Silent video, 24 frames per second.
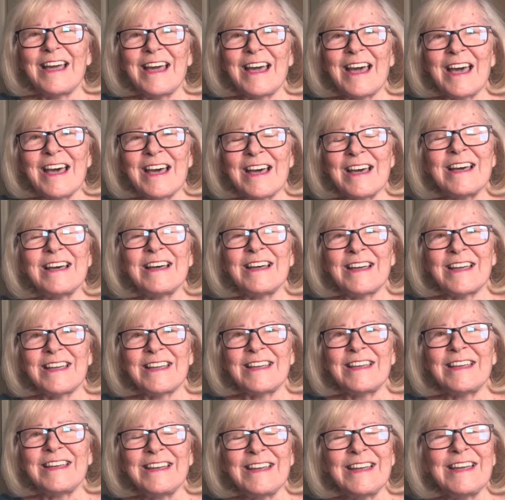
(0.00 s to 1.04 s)

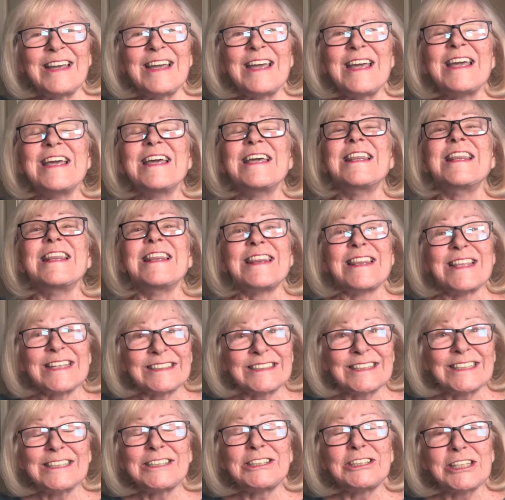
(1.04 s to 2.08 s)
Hi,
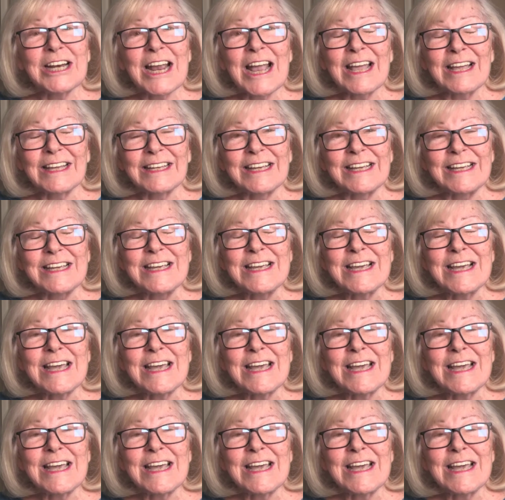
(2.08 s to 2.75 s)
this is Jackie,